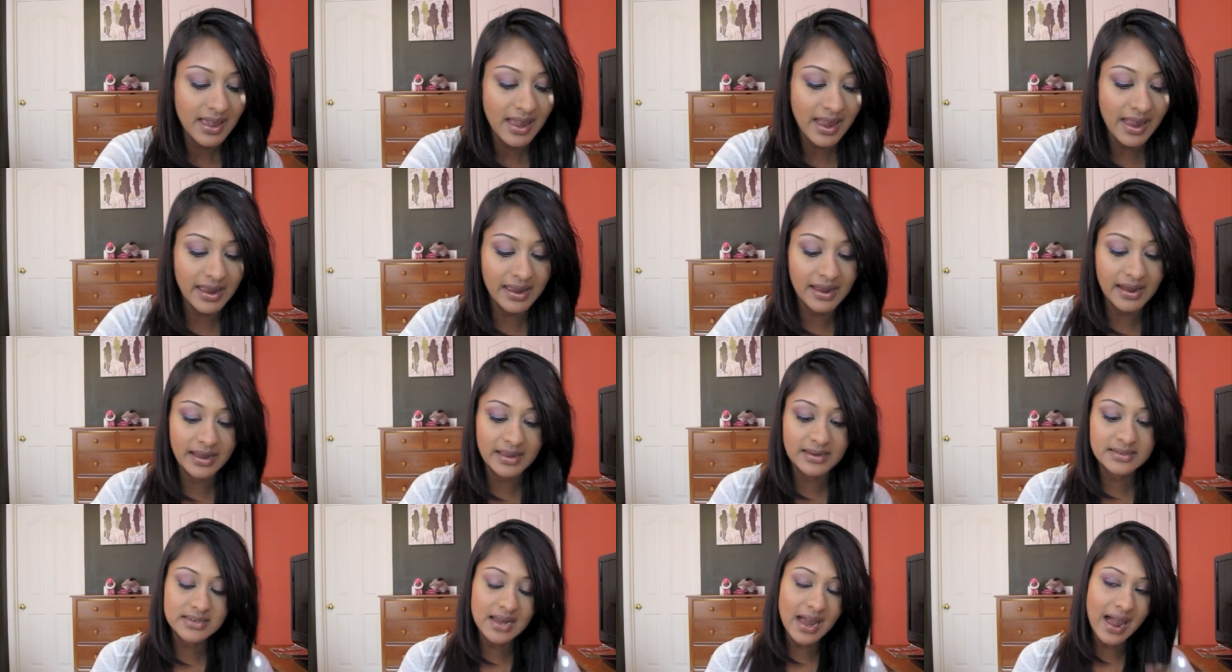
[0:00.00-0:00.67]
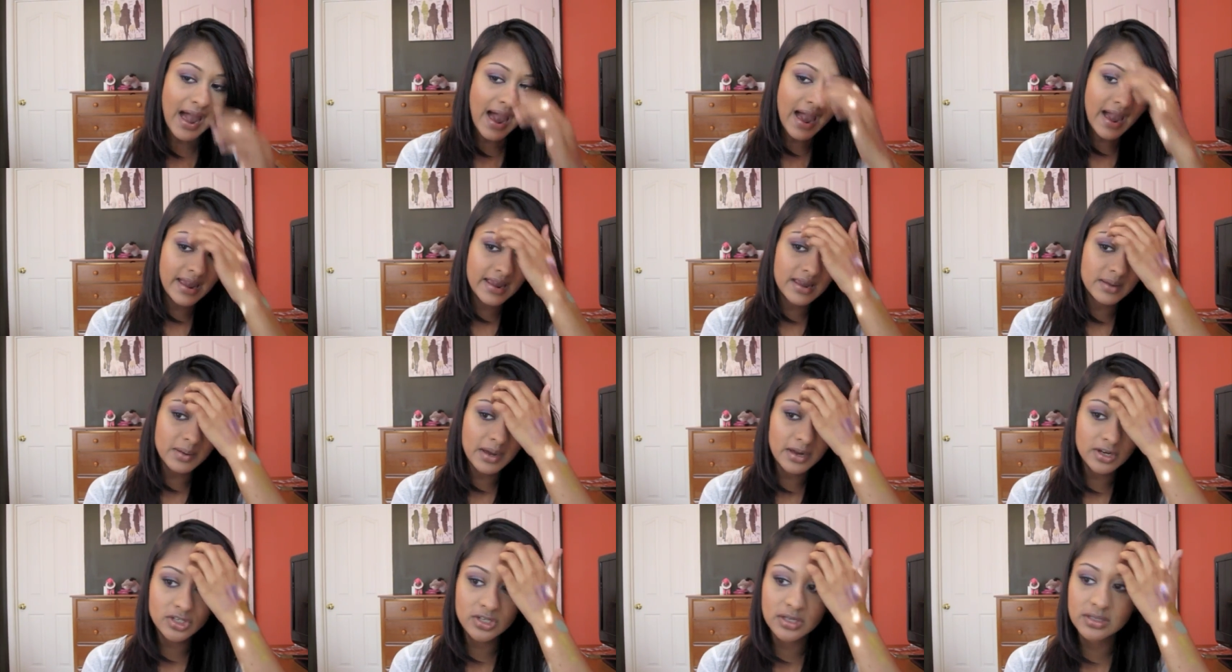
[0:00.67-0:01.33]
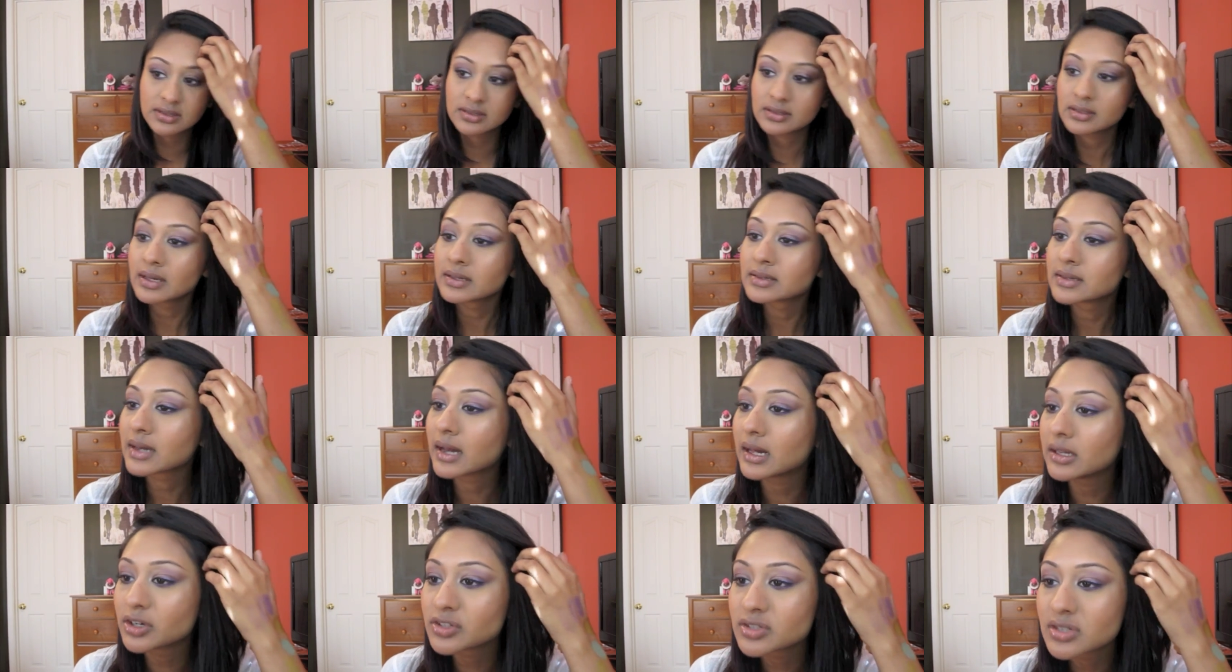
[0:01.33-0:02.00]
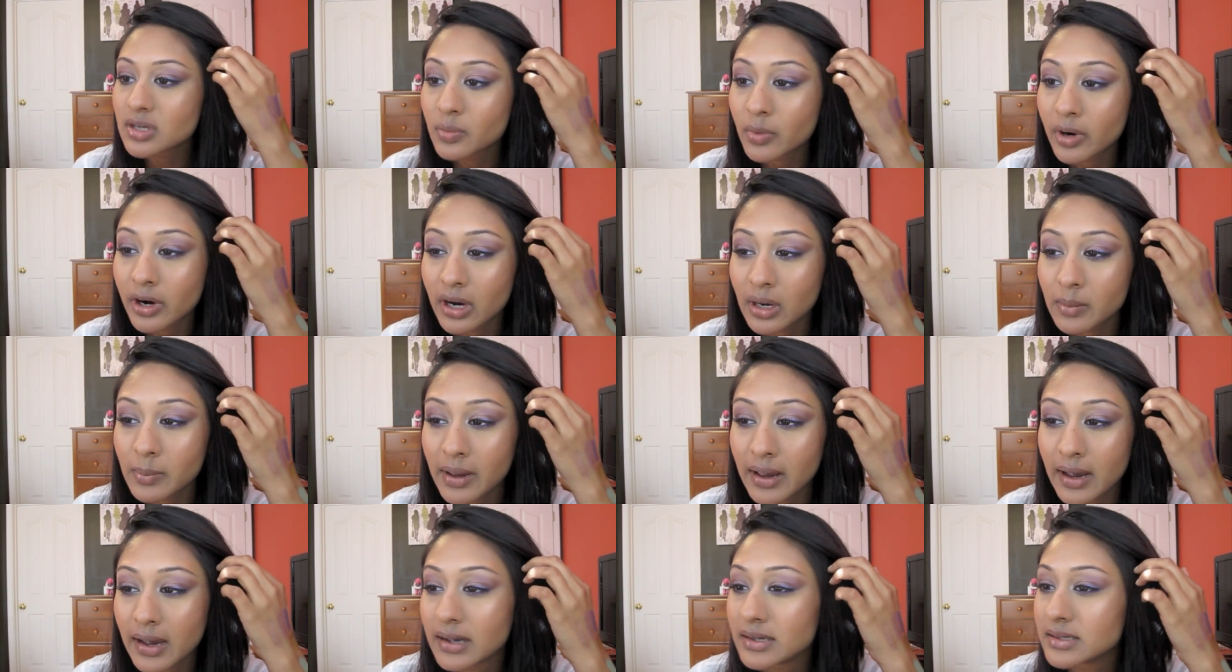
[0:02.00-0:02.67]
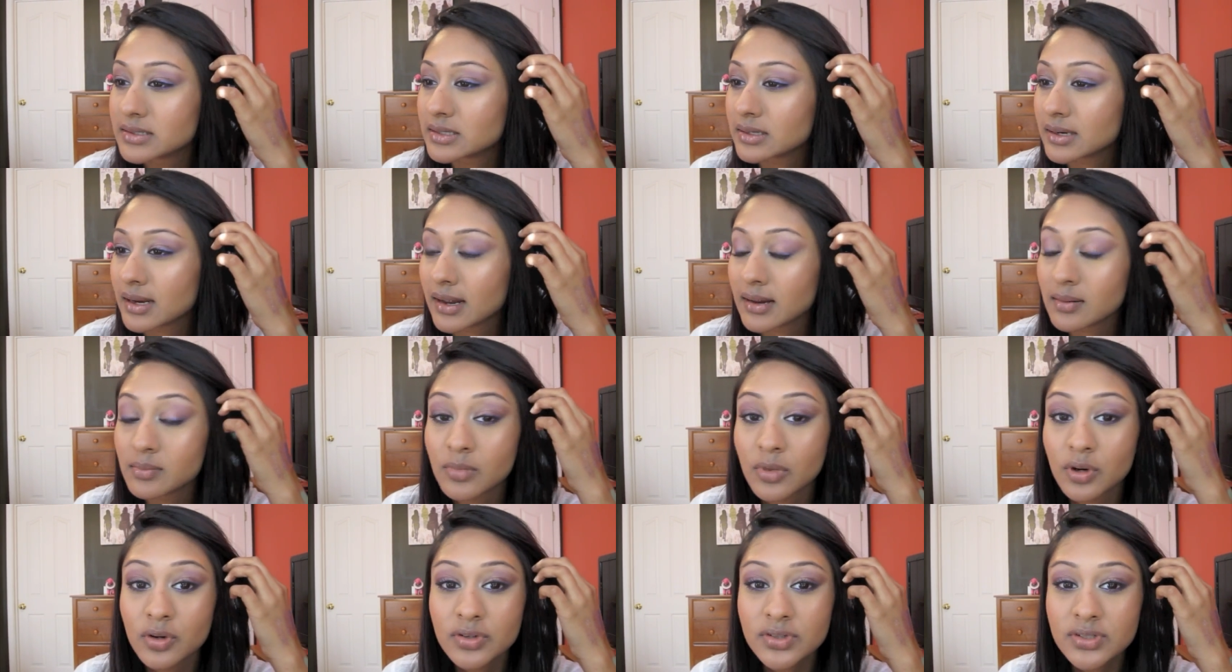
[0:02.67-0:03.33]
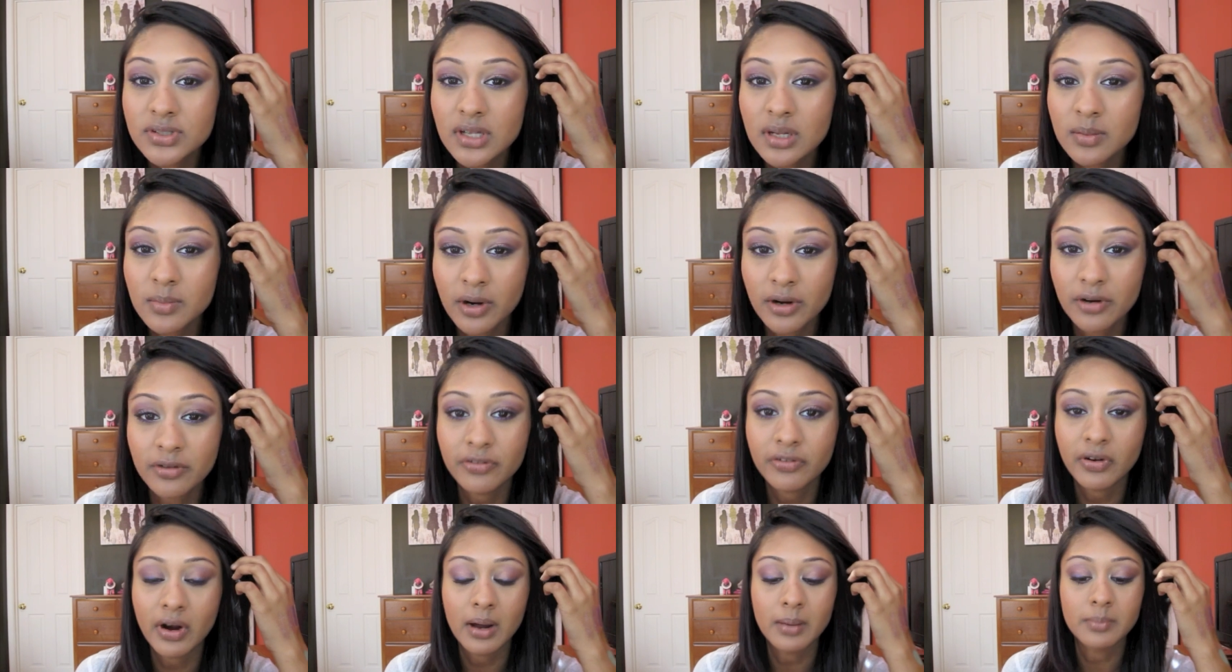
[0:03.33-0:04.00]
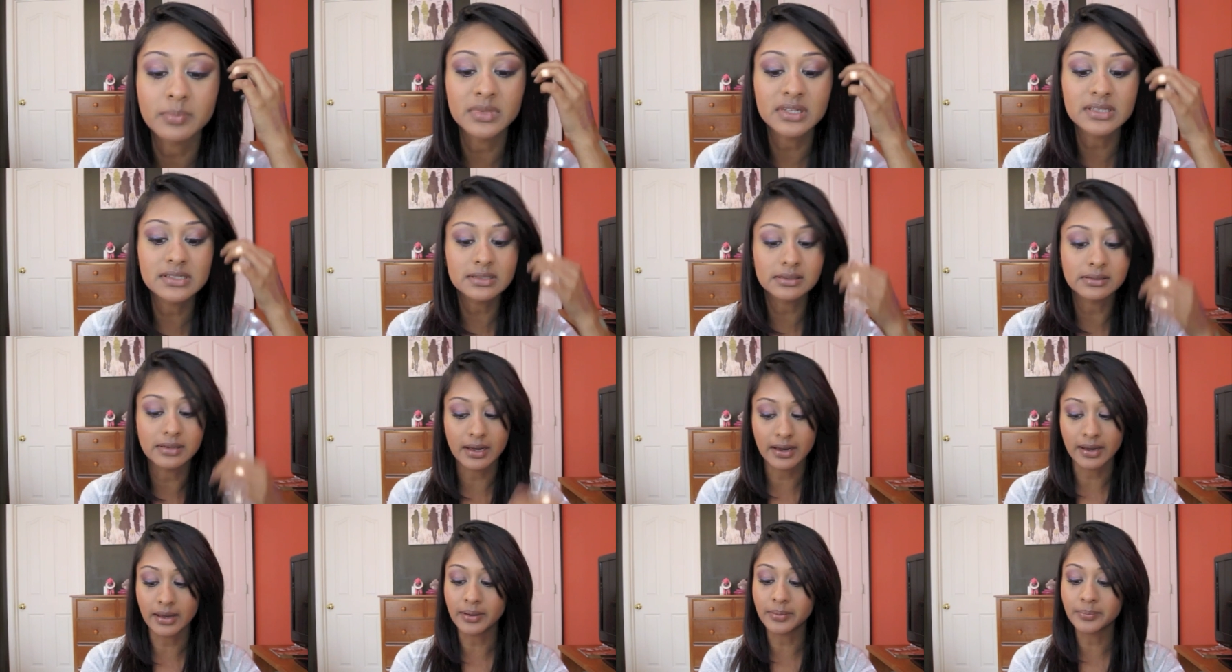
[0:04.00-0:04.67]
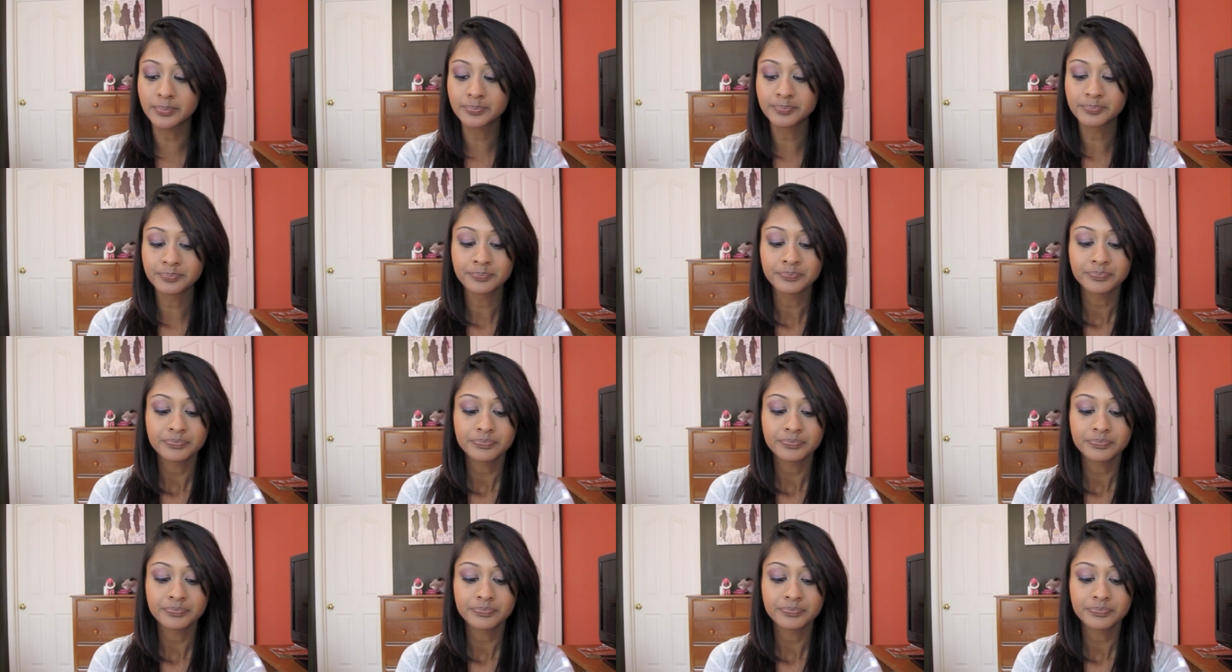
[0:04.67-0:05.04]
And I am actually, like, the colors I'm wearing on my eyes today, most of them are from this line.